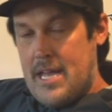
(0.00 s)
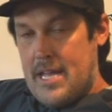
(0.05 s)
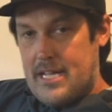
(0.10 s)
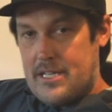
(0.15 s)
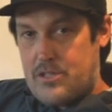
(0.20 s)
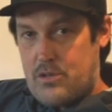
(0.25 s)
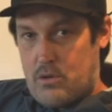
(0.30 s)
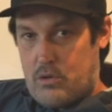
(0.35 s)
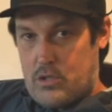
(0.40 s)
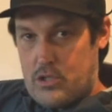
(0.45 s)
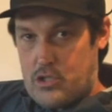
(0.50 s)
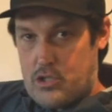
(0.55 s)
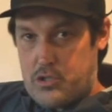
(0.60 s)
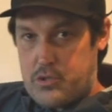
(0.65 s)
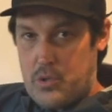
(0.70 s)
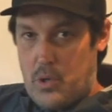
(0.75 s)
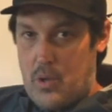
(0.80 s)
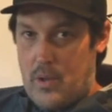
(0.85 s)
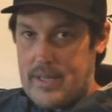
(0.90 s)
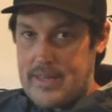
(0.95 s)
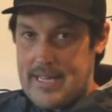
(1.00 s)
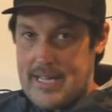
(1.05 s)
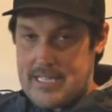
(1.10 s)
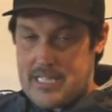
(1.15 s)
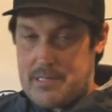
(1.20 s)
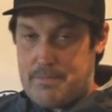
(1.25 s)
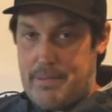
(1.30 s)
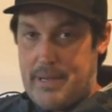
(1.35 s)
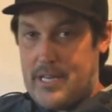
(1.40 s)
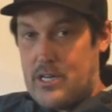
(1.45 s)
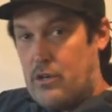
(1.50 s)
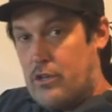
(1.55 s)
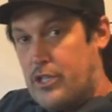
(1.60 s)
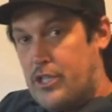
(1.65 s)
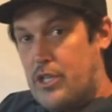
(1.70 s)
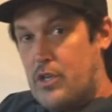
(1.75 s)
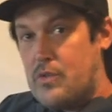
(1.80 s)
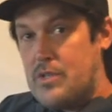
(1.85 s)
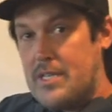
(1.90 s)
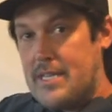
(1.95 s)
and so controlling that spin or
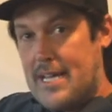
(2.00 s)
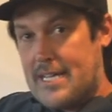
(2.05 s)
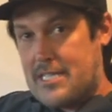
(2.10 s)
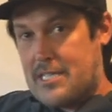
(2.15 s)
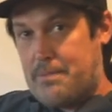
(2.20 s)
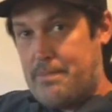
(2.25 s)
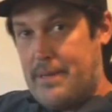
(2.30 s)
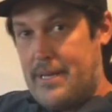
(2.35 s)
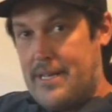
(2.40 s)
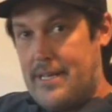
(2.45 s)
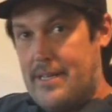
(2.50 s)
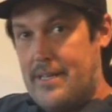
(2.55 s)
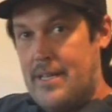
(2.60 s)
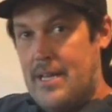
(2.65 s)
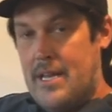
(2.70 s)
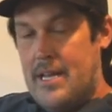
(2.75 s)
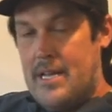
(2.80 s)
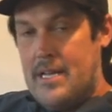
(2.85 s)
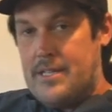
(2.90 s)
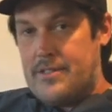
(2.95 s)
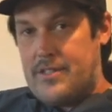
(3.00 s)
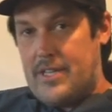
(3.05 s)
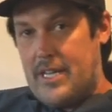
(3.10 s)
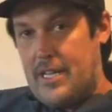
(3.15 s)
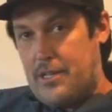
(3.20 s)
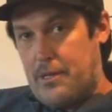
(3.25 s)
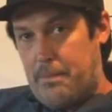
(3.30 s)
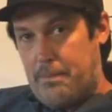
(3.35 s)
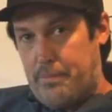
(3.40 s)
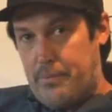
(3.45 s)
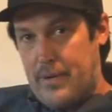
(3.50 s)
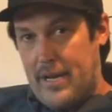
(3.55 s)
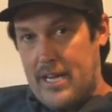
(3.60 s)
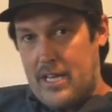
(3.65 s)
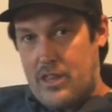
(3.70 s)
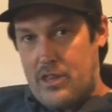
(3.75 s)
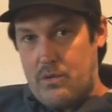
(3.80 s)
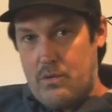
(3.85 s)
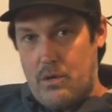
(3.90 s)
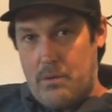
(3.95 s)
using that spin to either
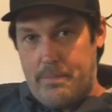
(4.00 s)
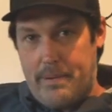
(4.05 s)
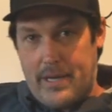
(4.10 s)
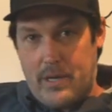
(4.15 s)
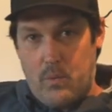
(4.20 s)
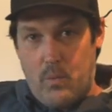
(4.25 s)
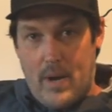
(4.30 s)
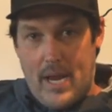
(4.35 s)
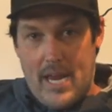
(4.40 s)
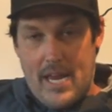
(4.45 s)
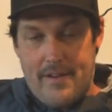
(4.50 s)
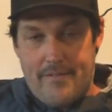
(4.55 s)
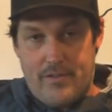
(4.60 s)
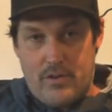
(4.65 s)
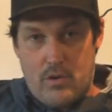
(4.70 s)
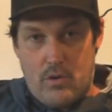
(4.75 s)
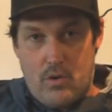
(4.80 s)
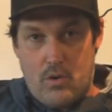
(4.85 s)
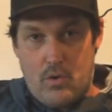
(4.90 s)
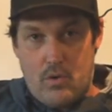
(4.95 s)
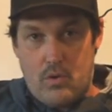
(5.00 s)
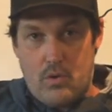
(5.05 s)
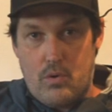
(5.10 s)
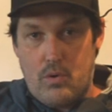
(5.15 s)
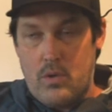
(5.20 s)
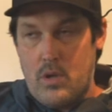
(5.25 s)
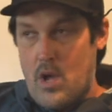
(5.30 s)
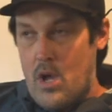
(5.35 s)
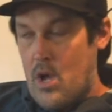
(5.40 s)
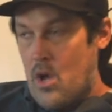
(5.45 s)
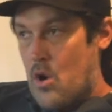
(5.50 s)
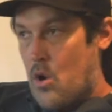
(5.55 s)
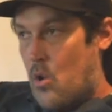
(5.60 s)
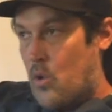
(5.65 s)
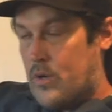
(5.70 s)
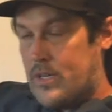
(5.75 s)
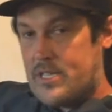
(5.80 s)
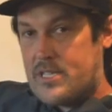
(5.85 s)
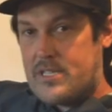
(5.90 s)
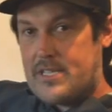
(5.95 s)
break through a big wave or a hole,
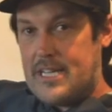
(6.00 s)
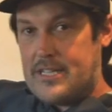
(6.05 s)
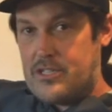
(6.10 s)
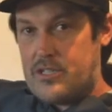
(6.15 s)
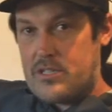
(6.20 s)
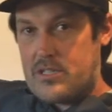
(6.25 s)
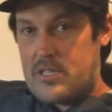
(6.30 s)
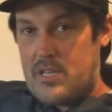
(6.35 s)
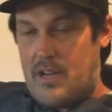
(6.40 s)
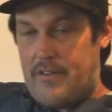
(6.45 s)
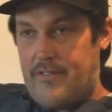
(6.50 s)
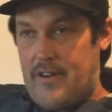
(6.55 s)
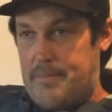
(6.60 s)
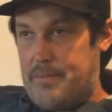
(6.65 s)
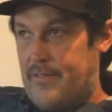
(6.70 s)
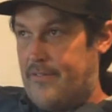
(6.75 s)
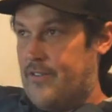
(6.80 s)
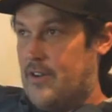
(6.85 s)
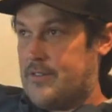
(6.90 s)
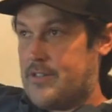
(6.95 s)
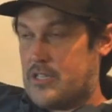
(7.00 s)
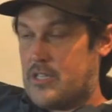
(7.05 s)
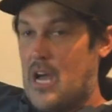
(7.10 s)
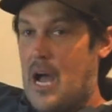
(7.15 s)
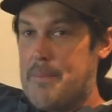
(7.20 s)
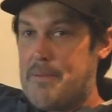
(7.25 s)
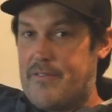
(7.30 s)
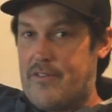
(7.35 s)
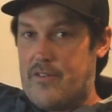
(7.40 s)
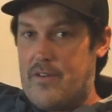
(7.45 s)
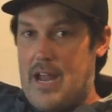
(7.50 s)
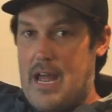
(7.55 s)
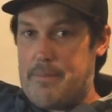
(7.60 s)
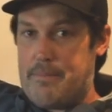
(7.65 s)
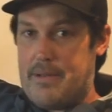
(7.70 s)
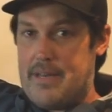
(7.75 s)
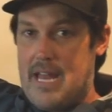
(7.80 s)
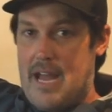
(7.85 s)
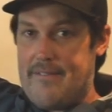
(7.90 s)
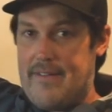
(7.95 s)
or to set yourself up, if you're at the top of a
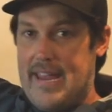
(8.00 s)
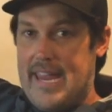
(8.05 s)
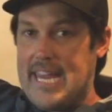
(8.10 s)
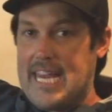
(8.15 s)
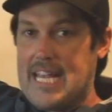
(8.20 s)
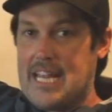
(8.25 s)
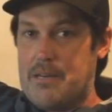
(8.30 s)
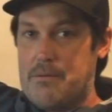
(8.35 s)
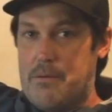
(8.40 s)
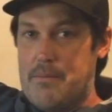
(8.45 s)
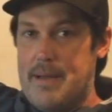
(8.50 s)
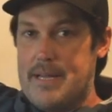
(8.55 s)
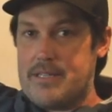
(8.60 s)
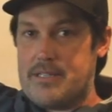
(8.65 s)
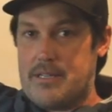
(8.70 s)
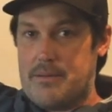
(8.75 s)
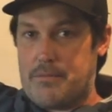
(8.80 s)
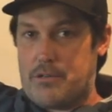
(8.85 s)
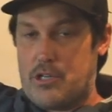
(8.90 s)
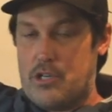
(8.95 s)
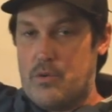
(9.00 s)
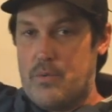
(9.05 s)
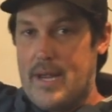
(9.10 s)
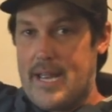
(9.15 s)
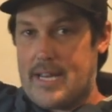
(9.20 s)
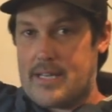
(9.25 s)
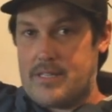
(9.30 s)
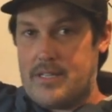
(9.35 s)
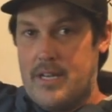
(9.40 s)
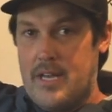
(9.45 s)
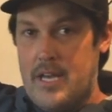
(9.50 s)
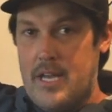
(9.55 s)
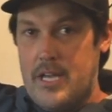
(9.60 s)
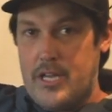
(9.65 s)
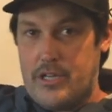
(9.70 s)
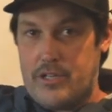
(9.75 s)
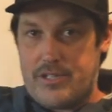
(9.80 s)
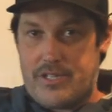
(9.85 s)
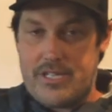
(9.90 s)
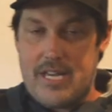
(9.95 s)
rapid, have angular momentum correct,
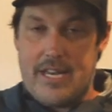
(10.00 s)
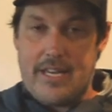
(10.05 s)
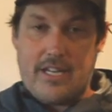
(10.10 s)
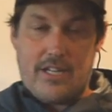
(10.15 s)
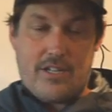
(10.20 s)
you're setting